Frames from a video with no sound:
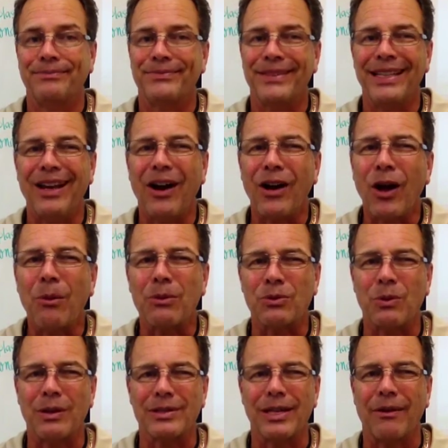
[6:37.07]
I'd almost
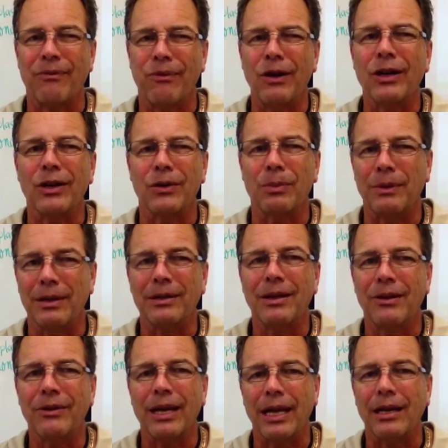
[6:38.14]
want to say fungus, but
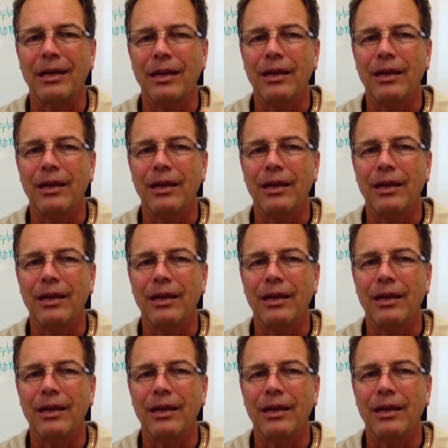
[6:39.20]
okay.